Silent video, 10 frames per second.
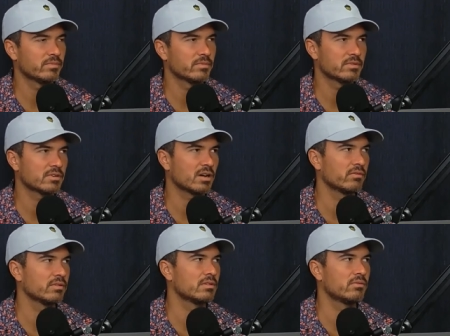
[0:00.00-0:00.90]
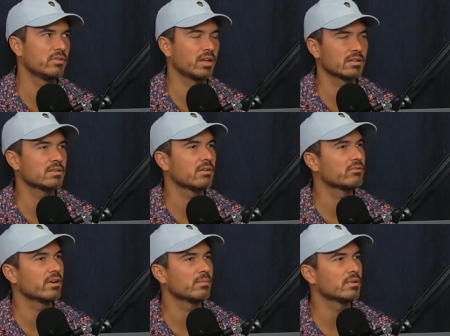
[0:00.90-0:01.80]
Sorry if you think it's not
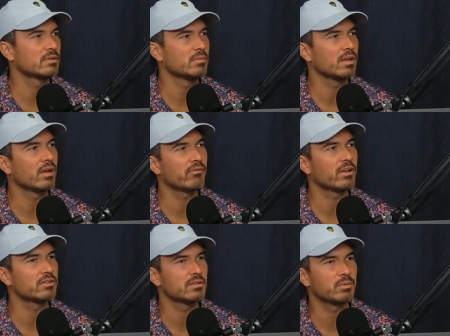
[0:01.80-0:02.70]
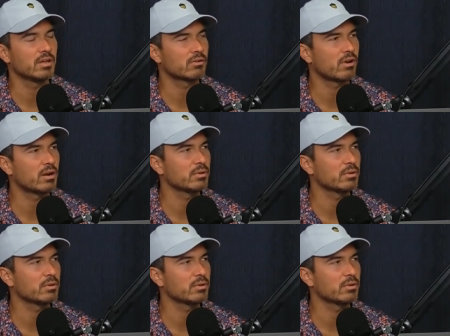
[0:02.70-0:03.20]
funny, but to me, I found it to be incredibly